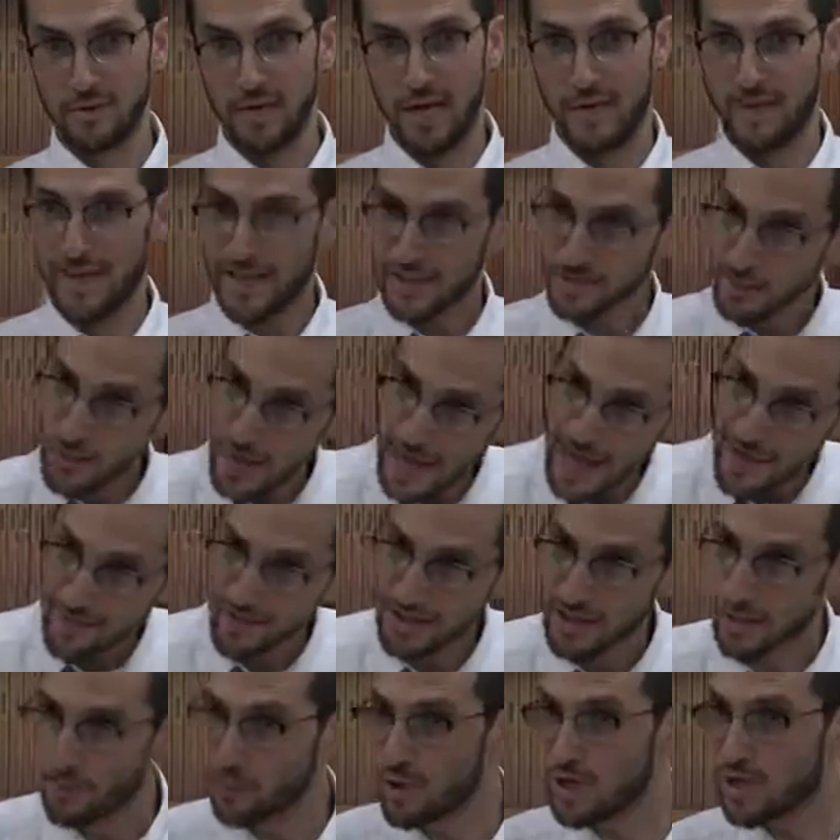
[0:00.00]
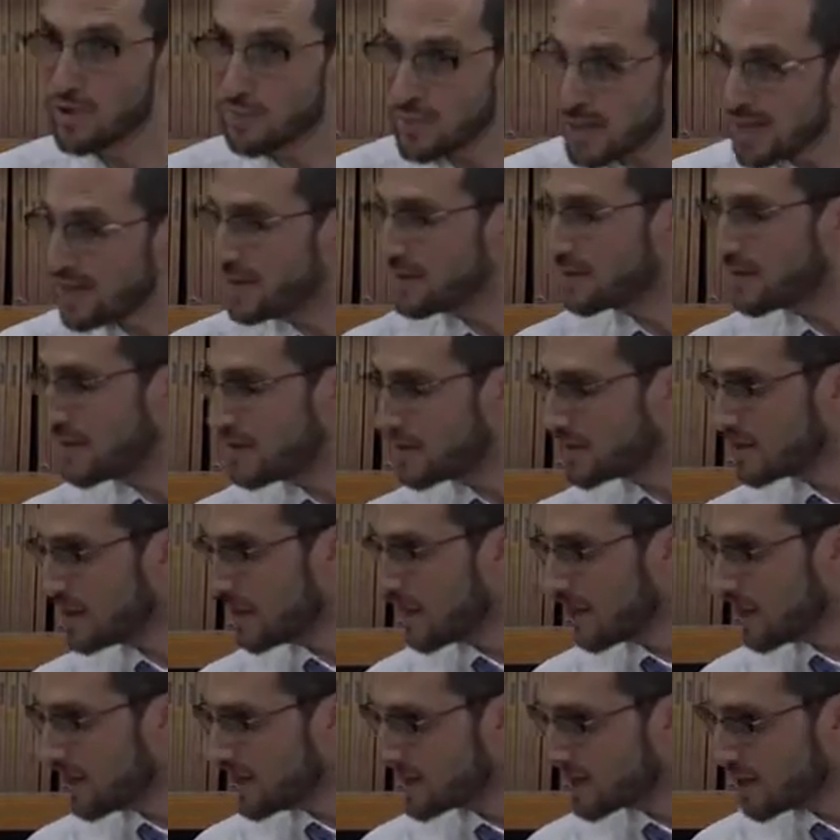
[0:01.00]
And that's why having them where you eat is
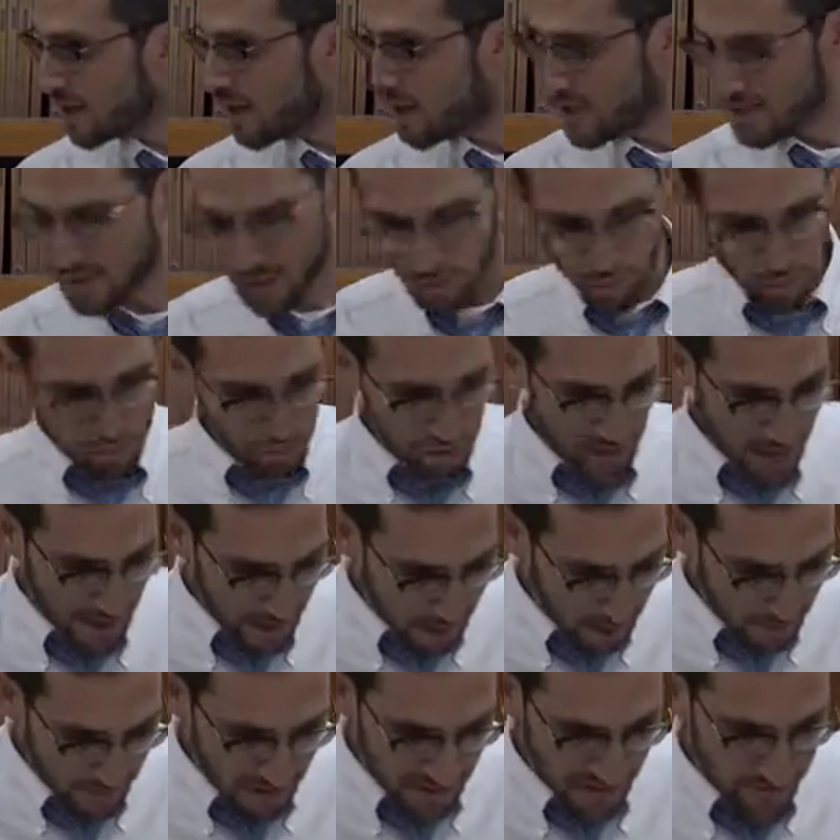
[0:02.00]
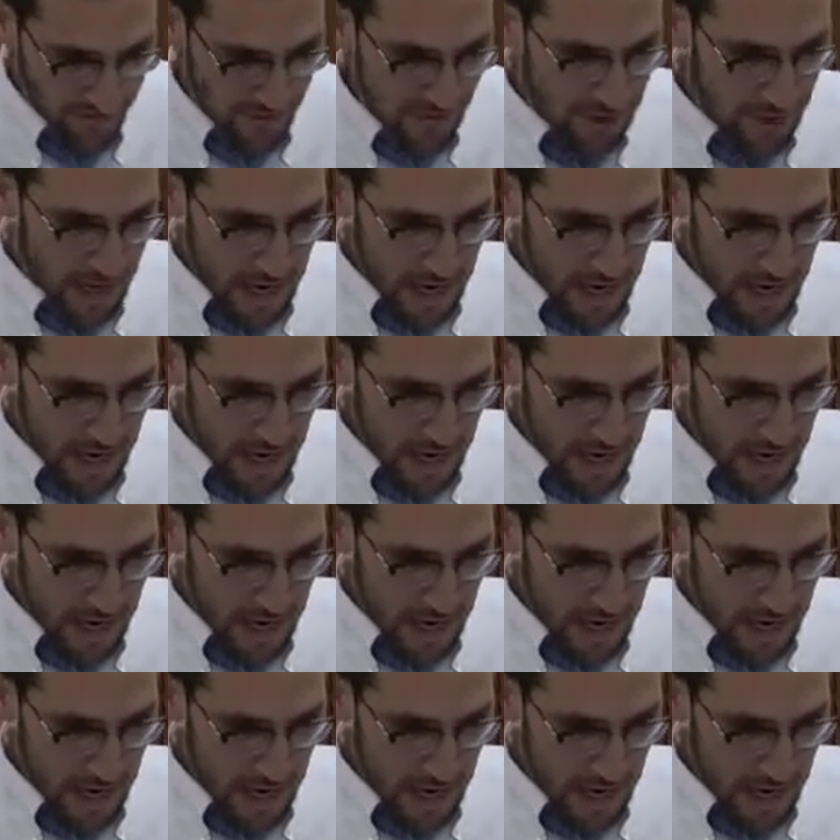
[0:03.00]
a crucial element,